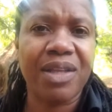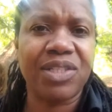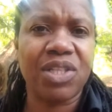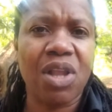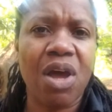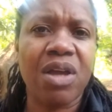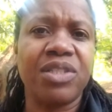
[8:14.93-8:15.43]

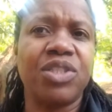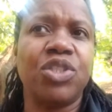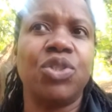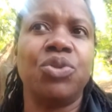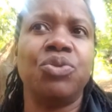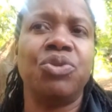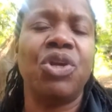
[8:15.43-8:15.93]
as long as
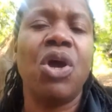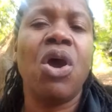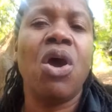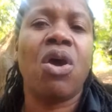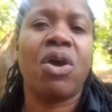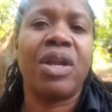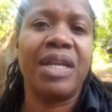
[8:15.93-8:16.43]
you
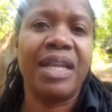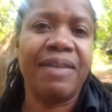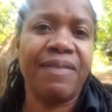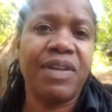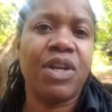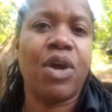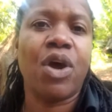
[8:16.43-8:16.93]
are
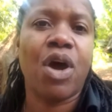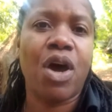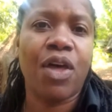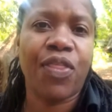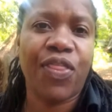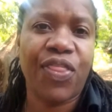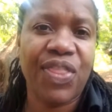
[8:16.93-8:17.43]
living an
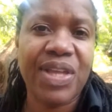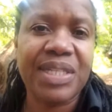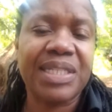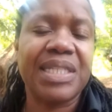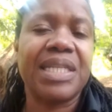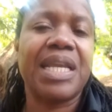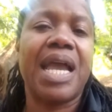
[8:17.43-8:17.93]

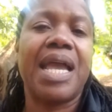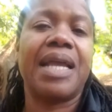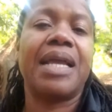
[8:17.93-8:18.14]
authentic